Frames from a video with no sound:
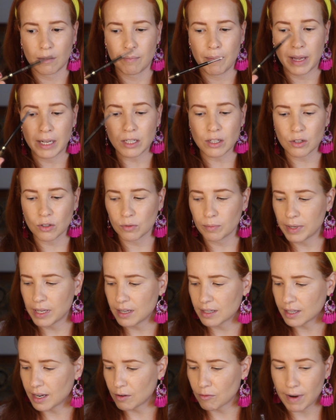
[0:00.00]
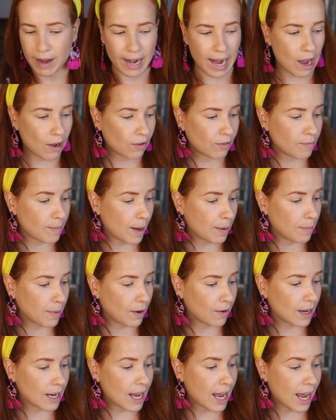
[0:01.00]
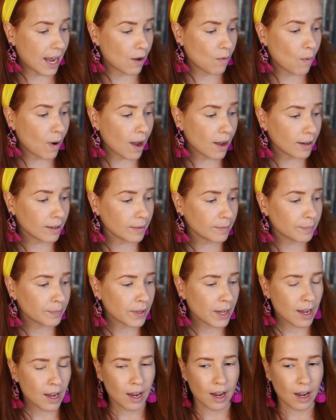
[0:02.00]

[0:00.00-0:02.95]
pencil because I ran out of my Mary Kay one,